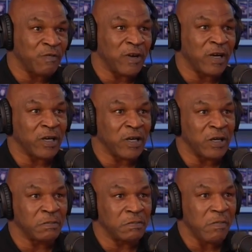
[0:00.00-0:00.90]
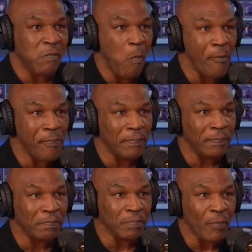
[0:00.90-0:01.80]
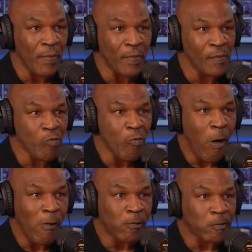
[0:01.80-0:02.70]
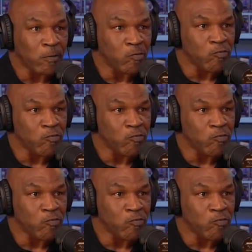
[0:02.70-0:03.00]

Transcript: fuck come. So you think this is necessary